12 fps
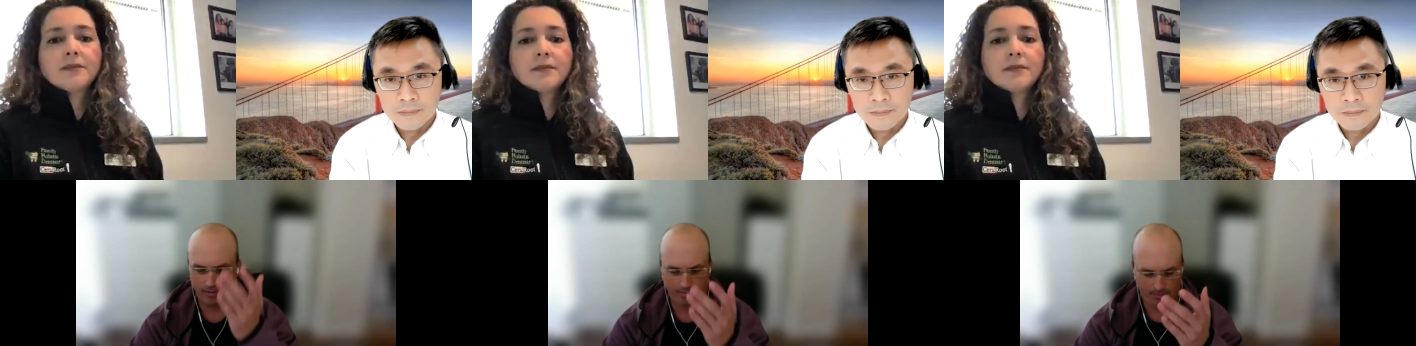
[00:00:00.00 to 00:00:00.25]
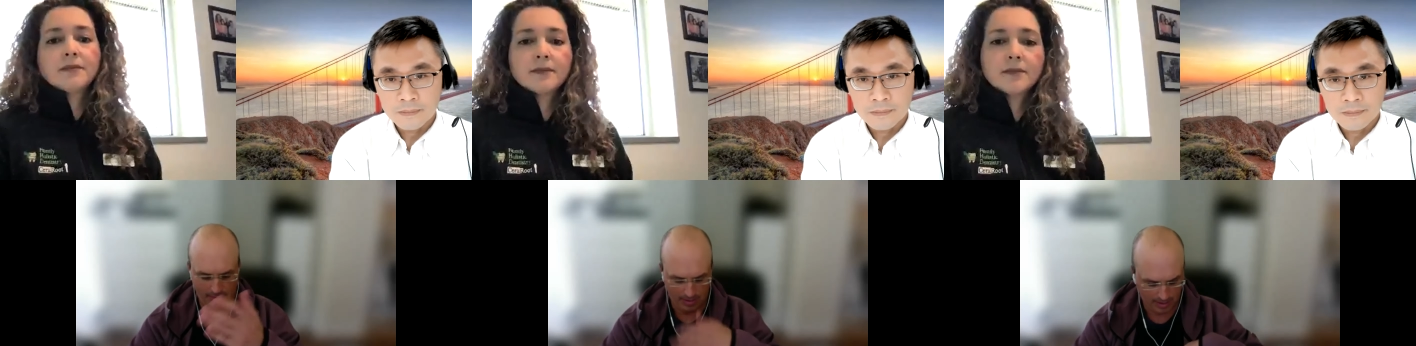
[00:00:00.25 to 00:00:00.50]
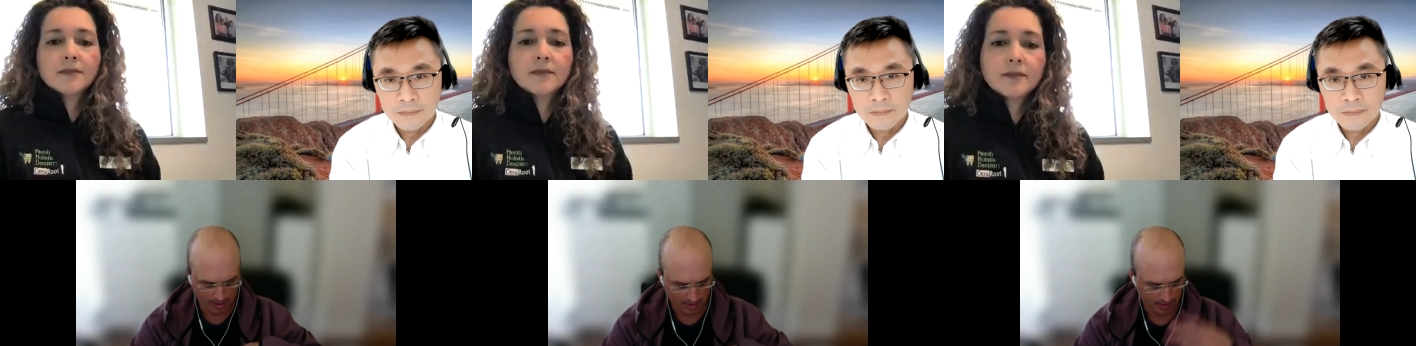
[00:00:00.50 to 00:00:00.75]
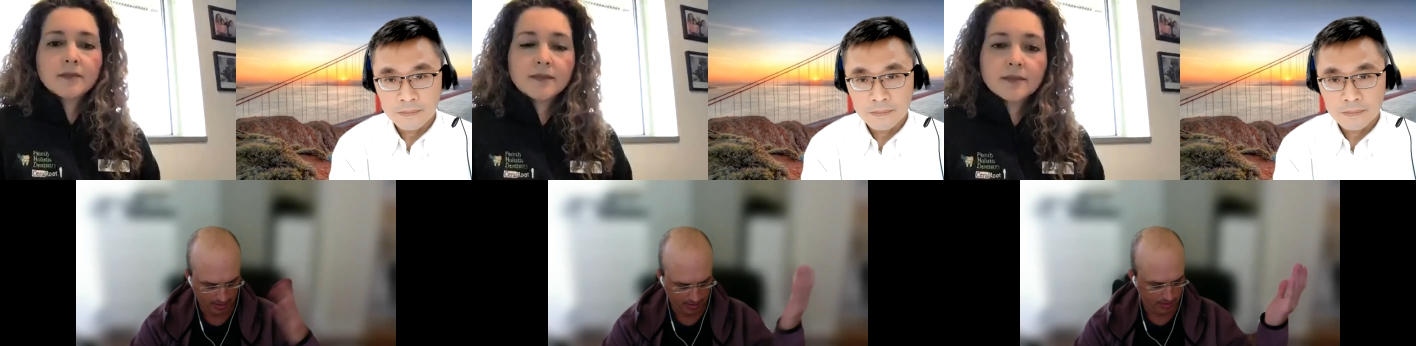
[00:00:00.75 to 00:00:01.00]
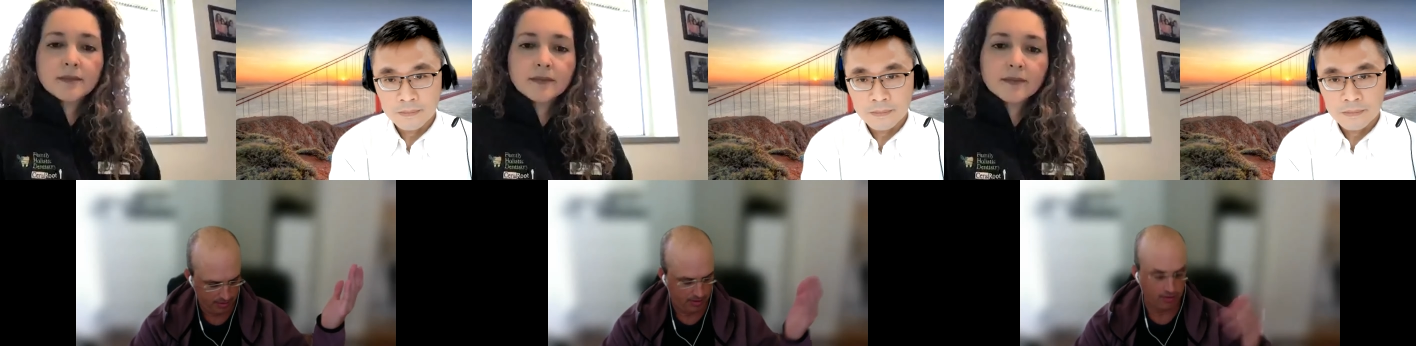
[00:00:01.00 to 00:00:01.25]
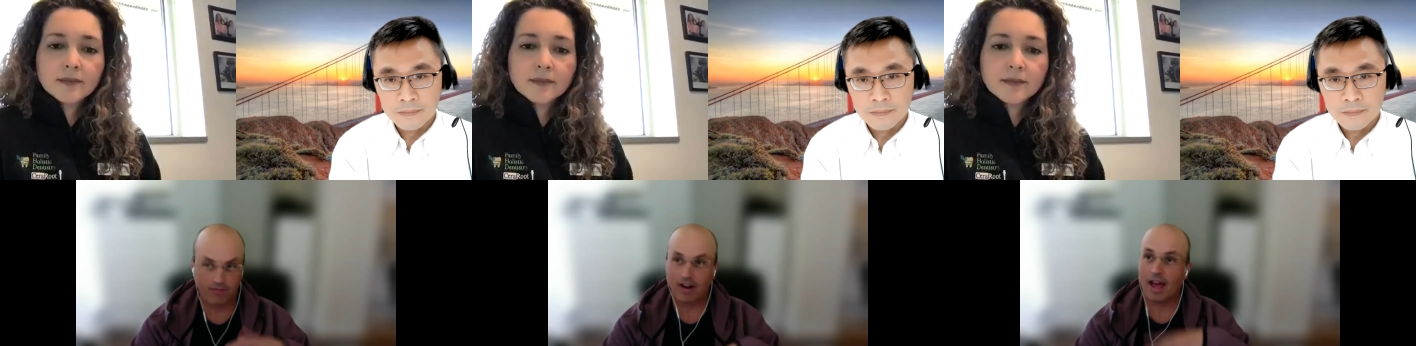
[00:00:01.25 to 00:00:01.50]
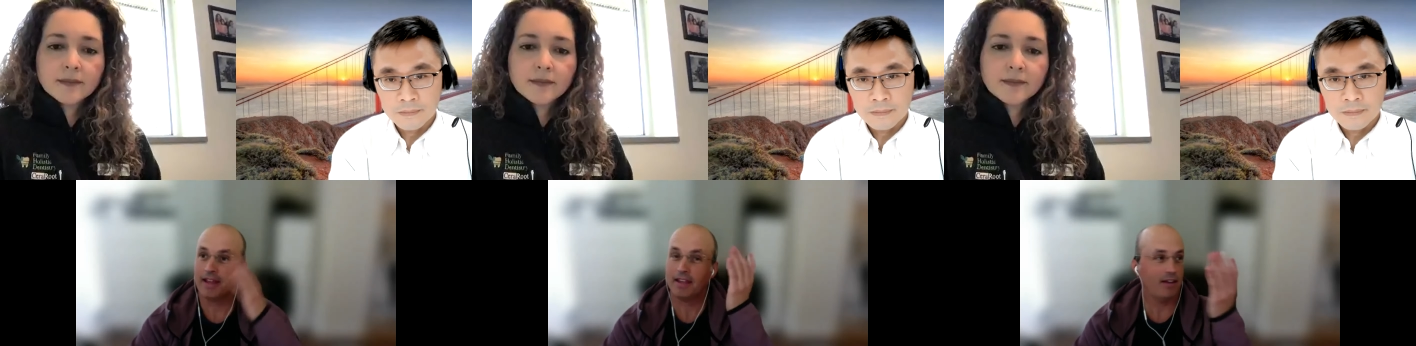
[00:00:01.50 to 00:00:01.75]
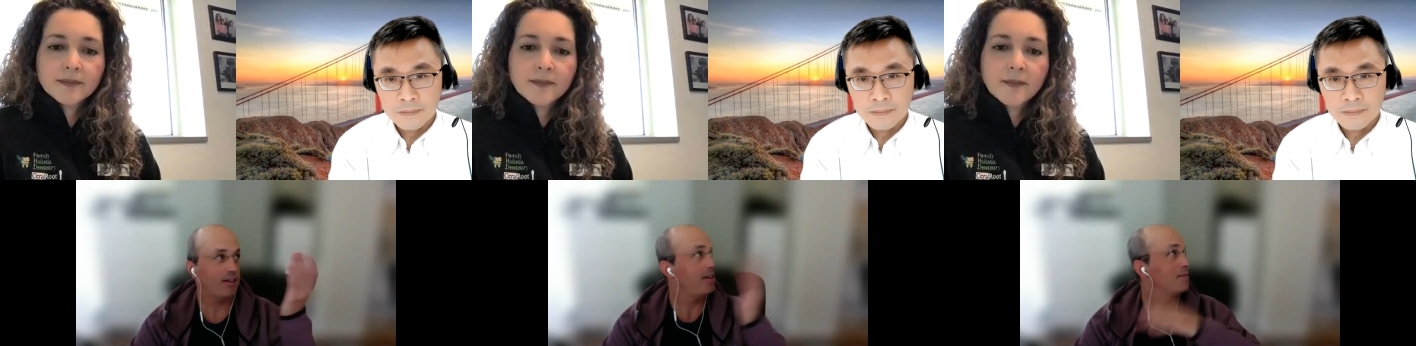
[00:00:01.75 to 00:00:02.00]
Speaker 1: a um, uh, fly
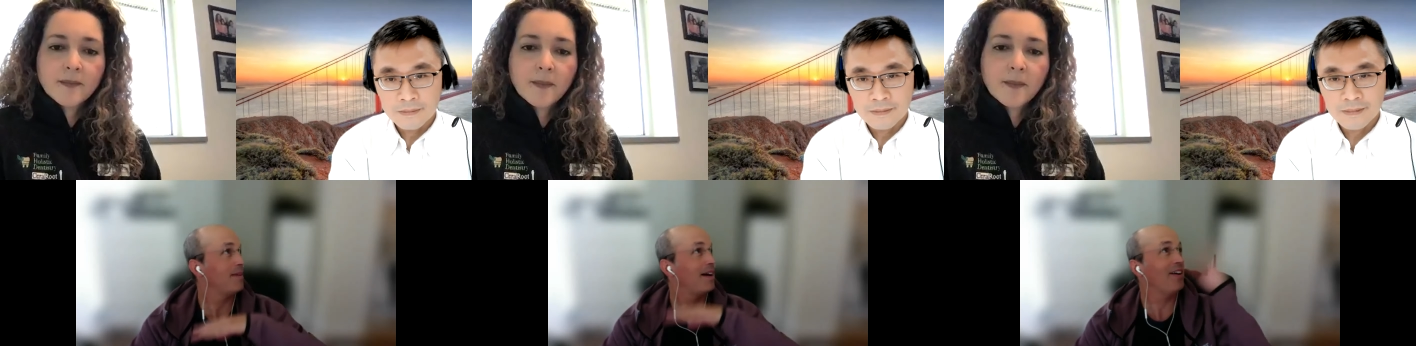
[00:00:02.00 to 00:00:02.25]
here in my